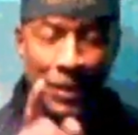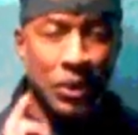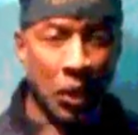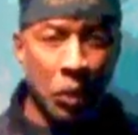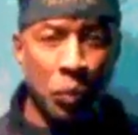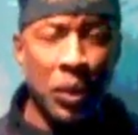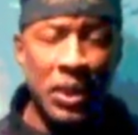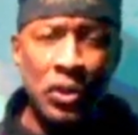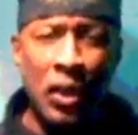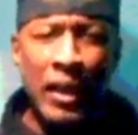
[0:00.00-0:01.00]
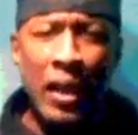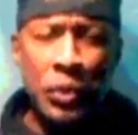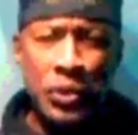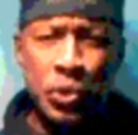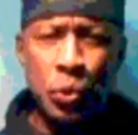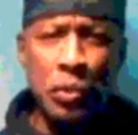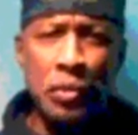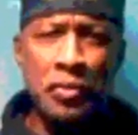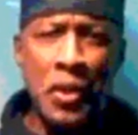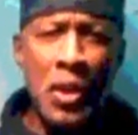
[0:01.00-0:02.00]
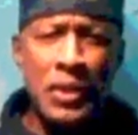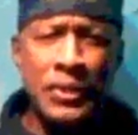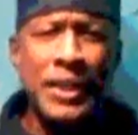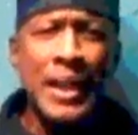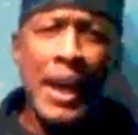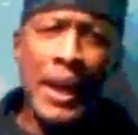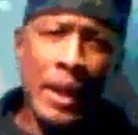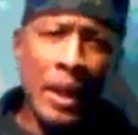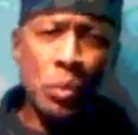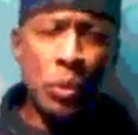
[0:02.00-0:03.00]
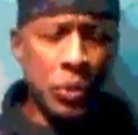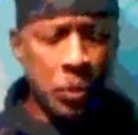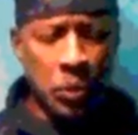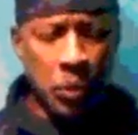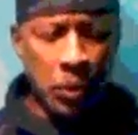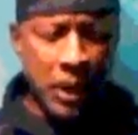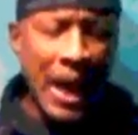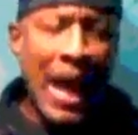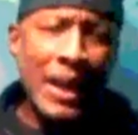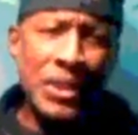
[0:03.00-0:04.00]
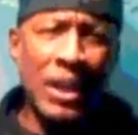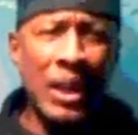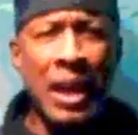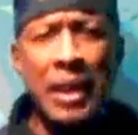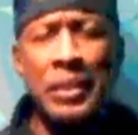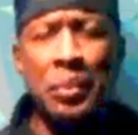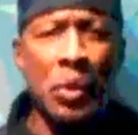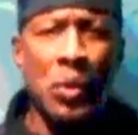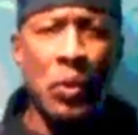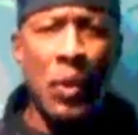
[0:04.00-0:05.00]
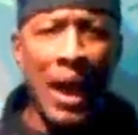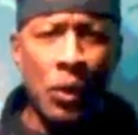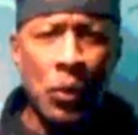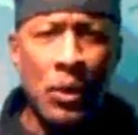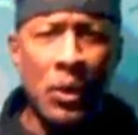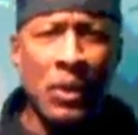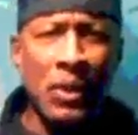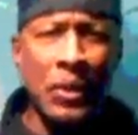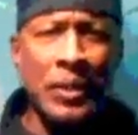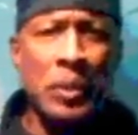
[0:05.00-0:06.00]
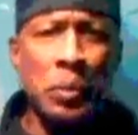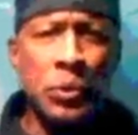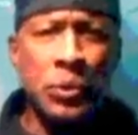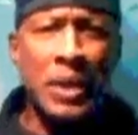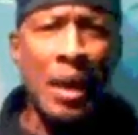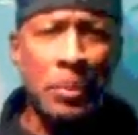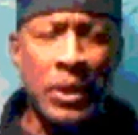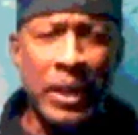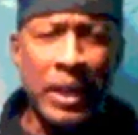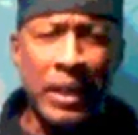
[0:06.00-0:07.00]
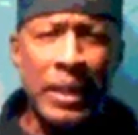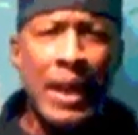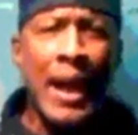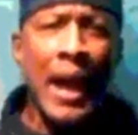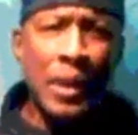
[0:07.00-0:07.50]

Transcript: So we're gonna start off with Zulu first, and then we'll do Kasha, and then we'll go Agogo, and then we'll do Tambourine,